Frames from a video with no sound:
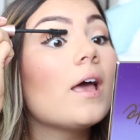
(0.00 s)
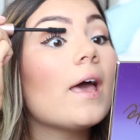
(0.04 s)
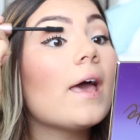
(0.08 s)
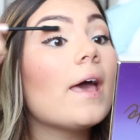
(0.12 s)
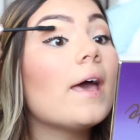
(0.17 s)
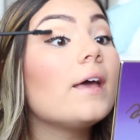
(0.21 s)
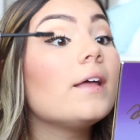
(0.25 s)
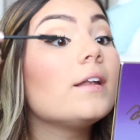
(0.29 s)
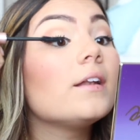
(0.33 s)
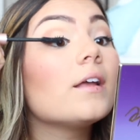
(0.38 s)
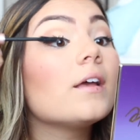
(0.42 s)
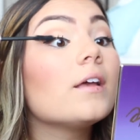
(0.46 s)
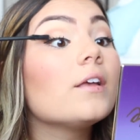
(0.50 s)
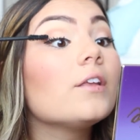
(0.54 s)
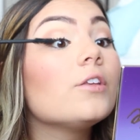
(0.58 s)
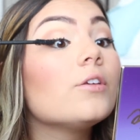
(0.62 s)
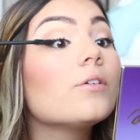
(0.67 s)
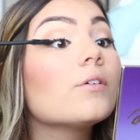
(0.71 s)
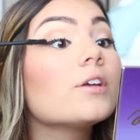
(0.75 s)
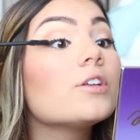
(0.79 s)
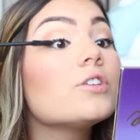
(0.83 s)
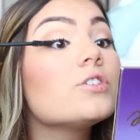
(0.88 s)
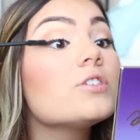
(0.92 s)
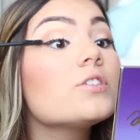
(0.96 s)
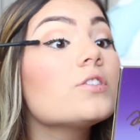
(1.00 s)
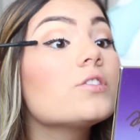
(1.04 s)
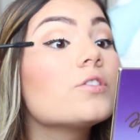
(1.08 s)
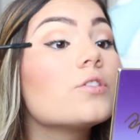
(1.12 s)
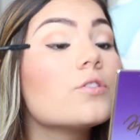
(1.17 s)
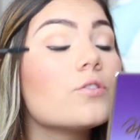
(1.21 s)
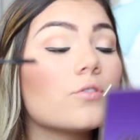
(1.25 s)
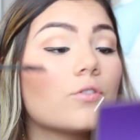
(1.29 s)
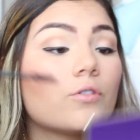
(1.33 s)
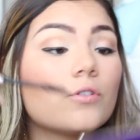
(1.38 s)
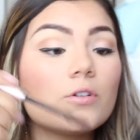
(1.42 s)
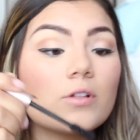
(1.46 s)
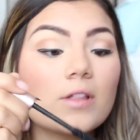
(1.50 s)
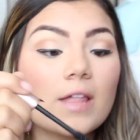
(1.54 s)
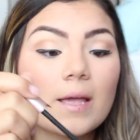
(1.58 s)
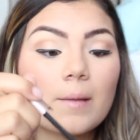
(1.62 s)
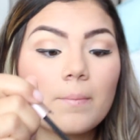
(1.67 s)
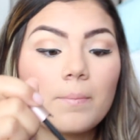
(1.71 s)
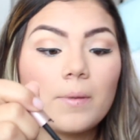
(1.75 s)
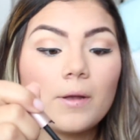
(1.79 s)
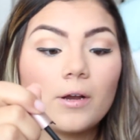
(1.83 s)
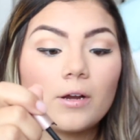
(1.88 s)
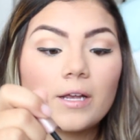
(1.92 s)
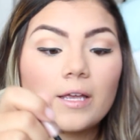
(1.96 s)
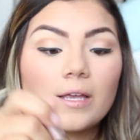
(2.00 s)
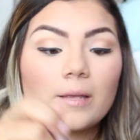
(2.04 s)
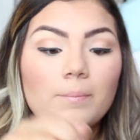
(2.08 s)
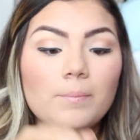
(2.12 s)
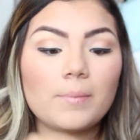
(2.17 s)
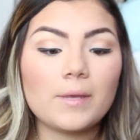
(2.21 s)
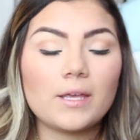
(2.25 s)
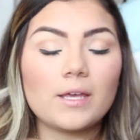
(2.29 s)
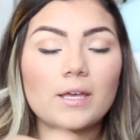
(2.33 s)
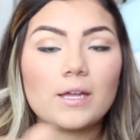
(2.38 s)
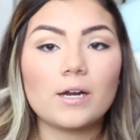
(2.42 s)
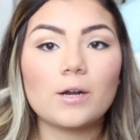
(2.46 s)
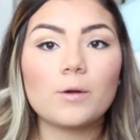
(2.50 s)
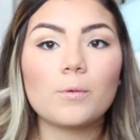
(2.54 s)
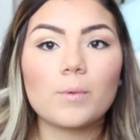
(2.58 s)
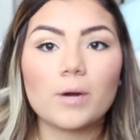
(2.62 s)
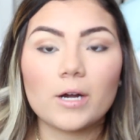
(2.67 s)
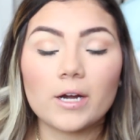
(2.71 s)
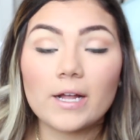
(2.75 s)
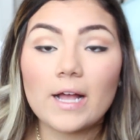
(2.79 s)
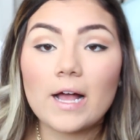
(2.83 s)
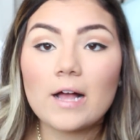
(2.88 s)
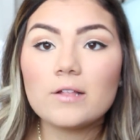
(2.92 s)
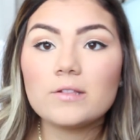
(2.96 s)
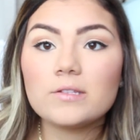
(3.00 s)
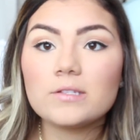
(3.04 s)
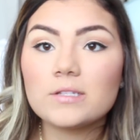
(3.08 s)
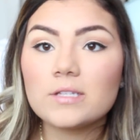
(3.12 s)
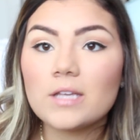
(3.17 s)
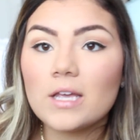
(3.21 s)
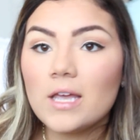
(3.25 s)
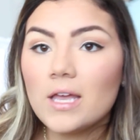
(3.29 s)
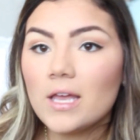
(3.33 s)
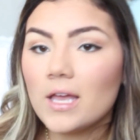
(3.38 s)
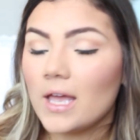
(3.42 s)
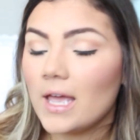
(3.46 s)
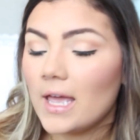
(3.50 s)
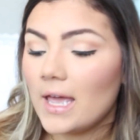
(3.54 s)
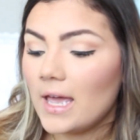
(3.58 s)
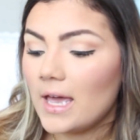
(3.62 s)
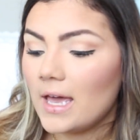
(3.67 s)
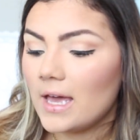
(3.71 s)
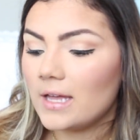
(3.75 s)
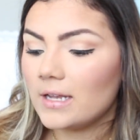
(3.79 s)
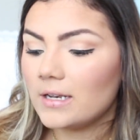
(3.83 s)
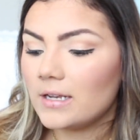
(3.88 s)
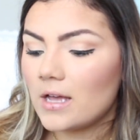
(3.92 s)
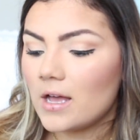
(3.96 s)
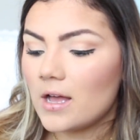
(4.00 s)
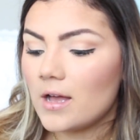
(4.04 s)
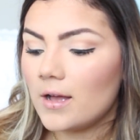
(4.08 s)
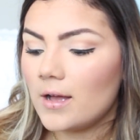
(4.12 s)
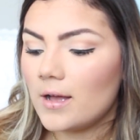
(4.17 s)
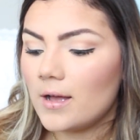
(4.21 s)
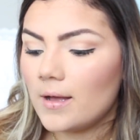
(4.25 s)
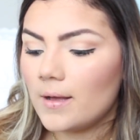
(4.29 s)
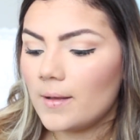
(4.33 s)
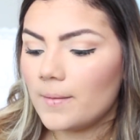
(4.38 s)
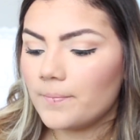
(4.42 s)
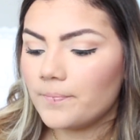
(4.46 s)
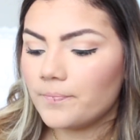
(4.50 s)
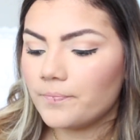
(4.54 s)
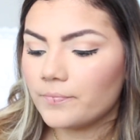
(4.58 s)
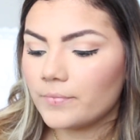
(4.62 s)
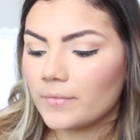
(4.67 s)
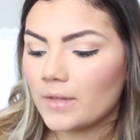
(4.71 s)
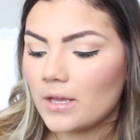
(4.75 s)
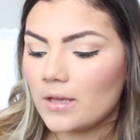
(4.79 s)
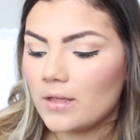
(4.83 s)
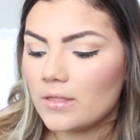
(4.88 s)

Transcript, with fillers: And you can just Google like their beginner workouts and um,